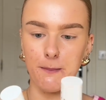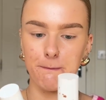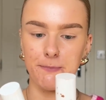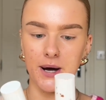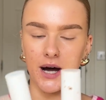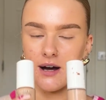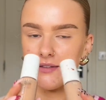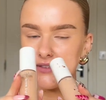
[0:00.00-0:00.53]

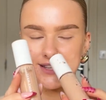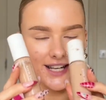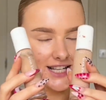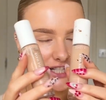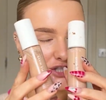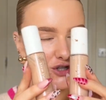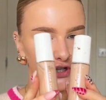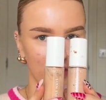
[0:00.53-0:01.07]
but it's
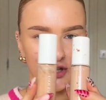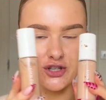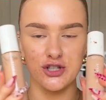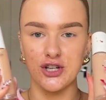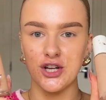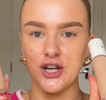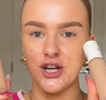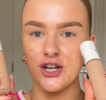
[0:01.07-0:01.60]
just
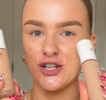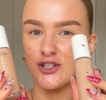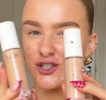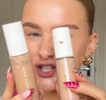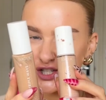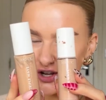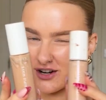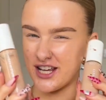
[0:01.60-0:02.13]

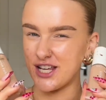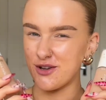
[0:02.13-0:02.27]
stunning.